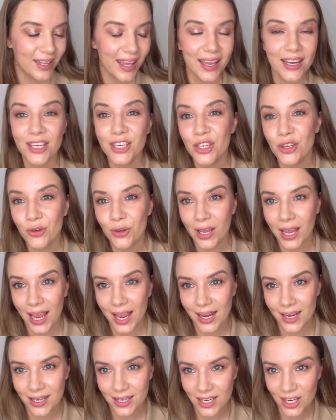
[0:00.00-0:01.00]
then you
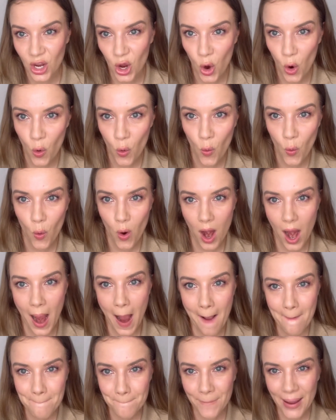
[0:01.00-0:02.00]
can go
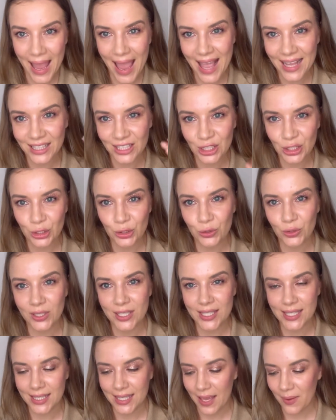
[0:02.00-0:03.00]
up and do the
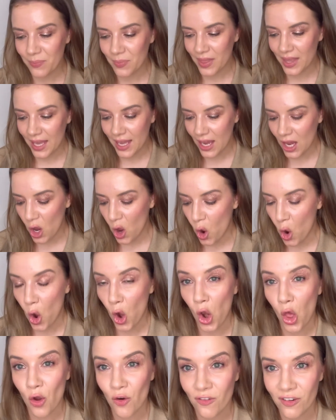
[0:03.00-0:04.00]
same thing
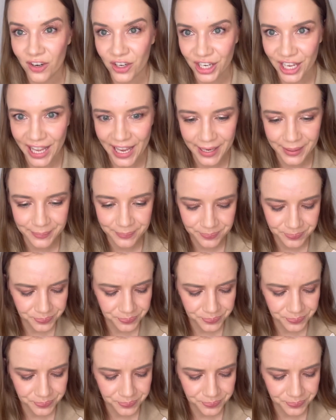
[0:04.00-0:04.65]
all over again.